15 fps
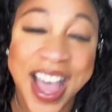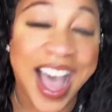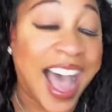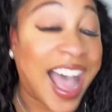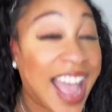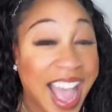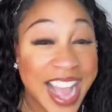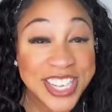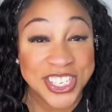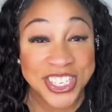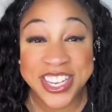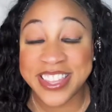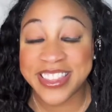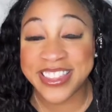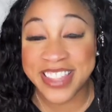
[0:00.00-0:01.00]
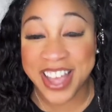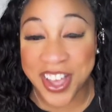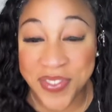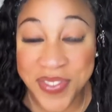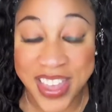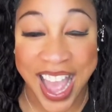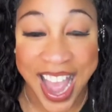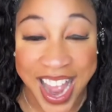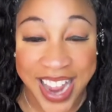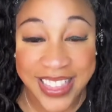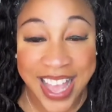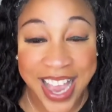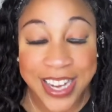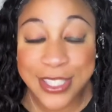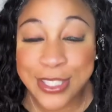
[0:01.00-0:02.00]
I actually love that.
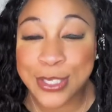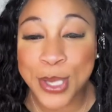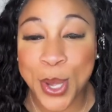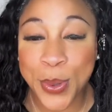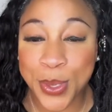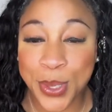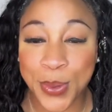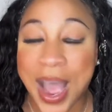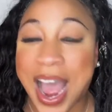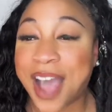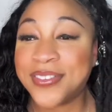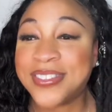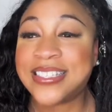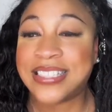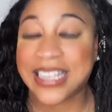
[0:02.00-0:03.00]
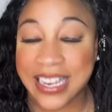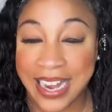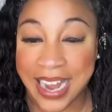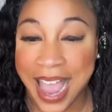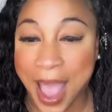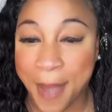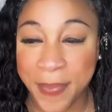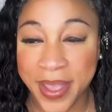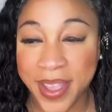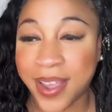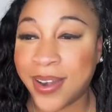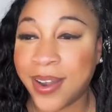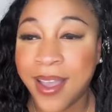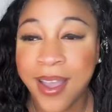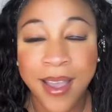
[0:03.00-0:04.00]
That is so cute. I've seen it
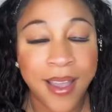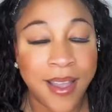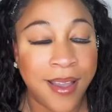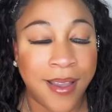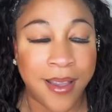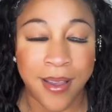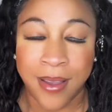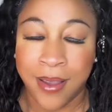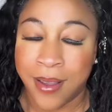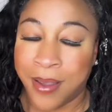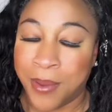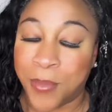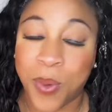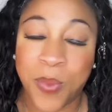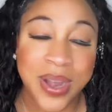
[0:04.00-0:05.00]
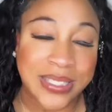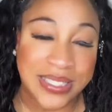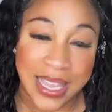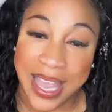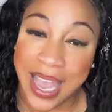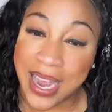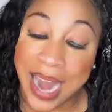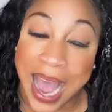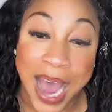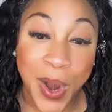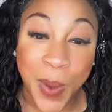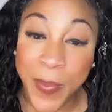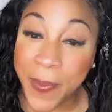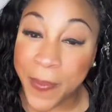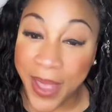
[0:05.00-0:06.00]
happen. But once again, I
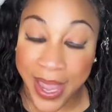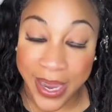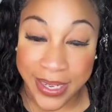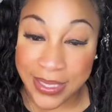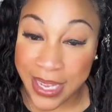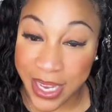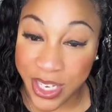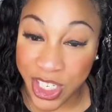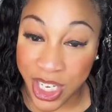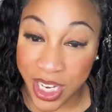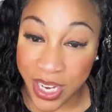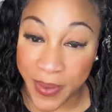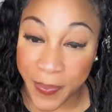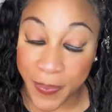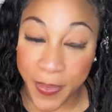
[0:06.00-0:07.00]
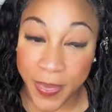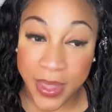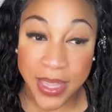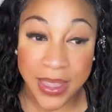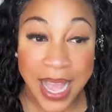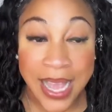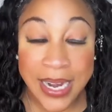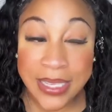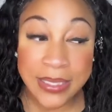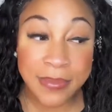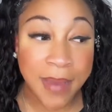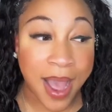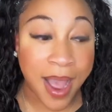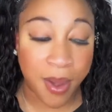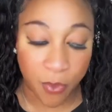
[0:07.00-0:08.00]
don't be paying attention. That is
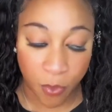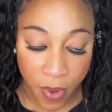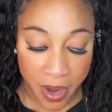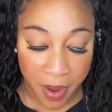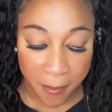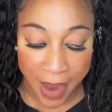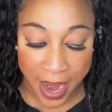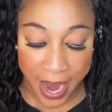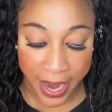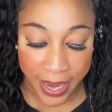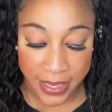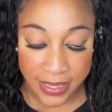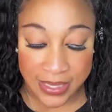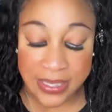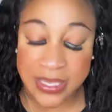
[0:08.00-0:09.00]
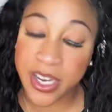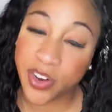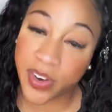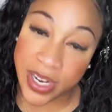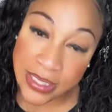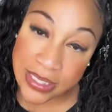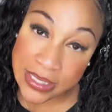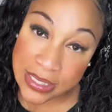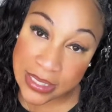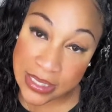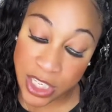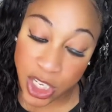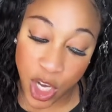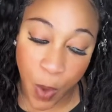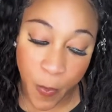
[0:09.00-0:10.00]
one of my secrets.
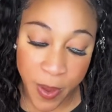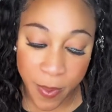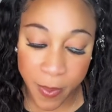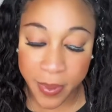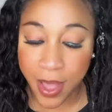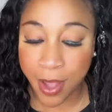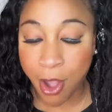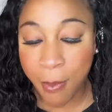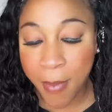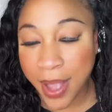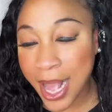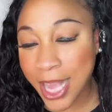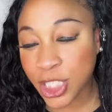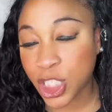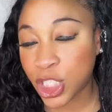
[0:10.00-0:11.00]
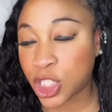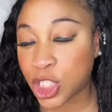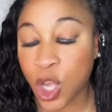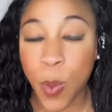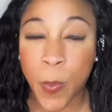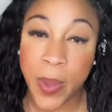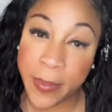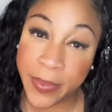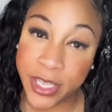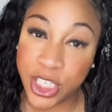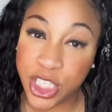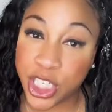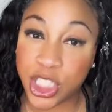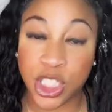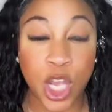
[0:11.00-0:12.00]
You know, people be like, oh my gosh, she's so bubbly.
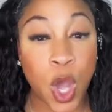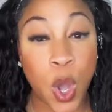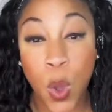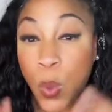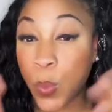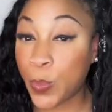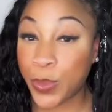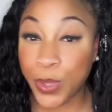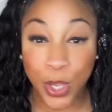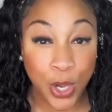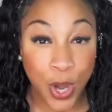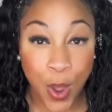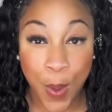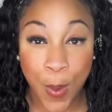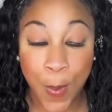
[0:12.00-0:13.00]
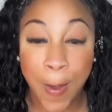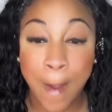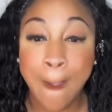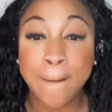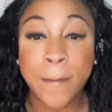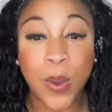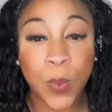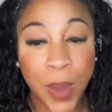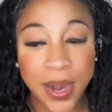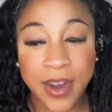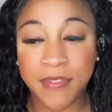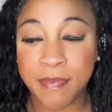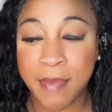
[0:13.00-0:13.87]
She's so, But one of